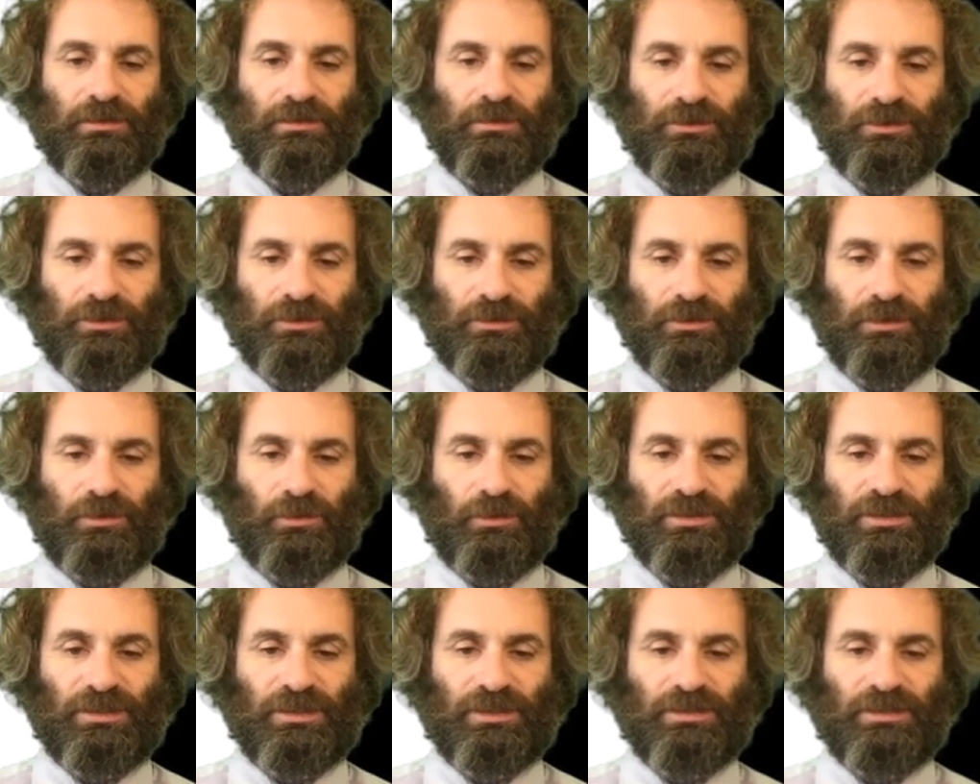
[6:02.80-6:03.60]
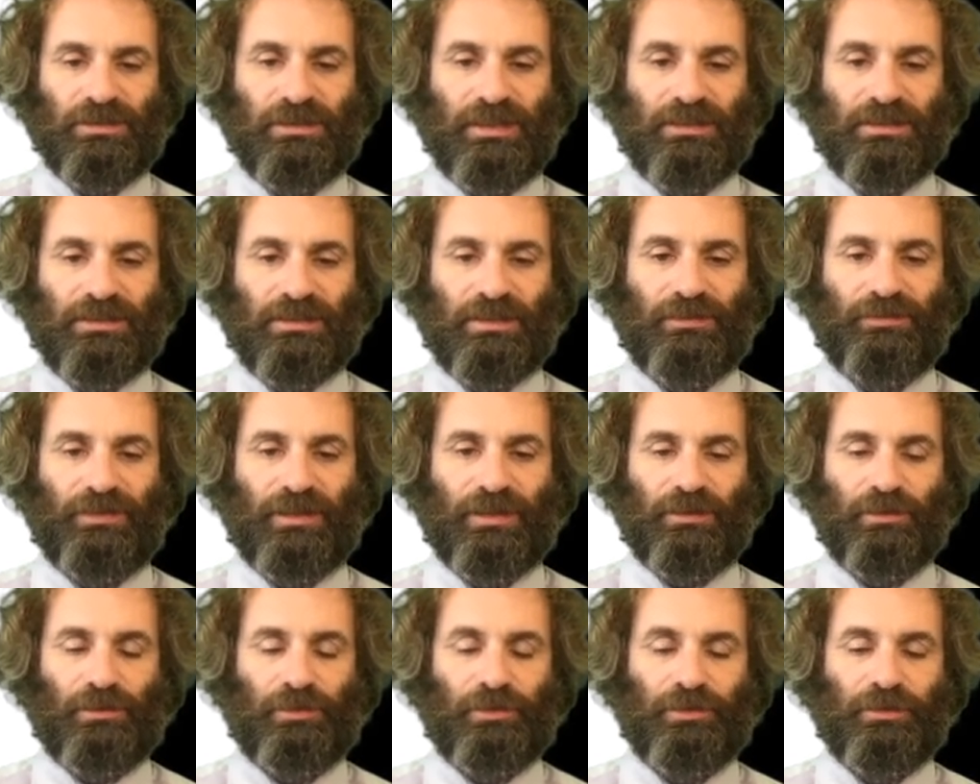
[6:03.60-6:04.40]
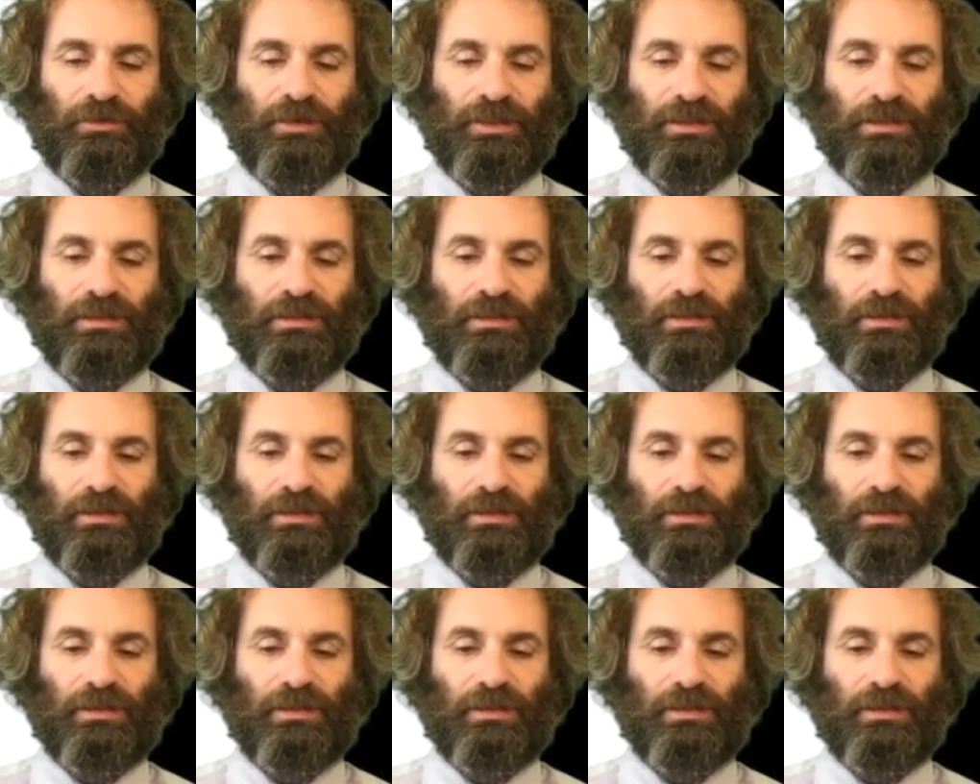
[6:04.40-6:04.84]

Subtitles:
0, which has an ASCII value 30,